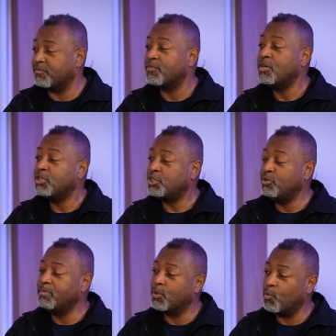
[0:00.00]
of
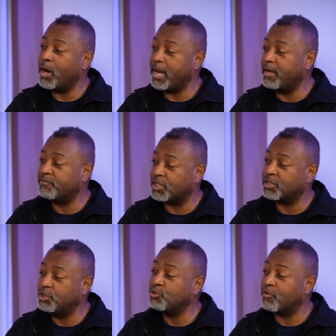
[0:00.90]
human waves at
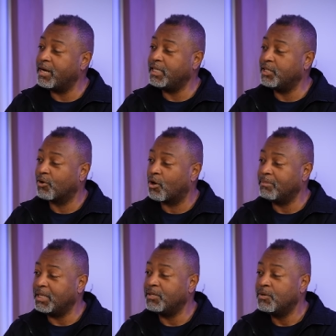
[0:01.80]
the Ukrainian
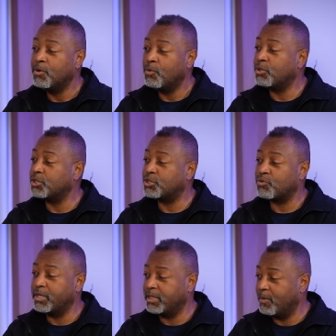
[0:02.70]
army, who are
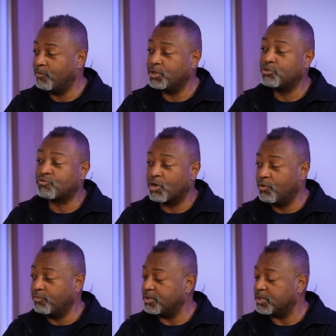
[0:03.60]
destroying them with
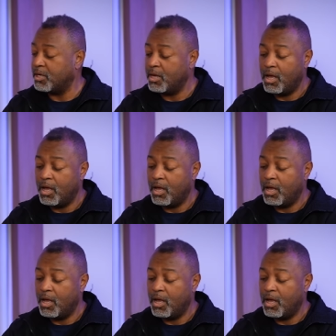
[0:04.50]
drones.